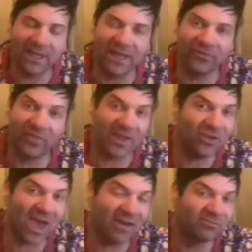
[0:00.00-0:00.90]
is then
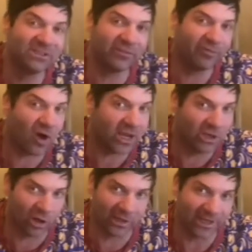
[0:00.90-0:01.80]
you have divine
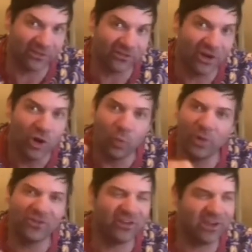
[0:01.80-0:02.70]
knowledge,
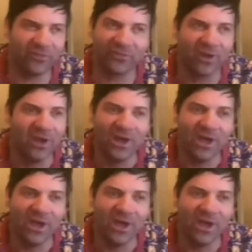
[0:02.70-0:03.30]
which is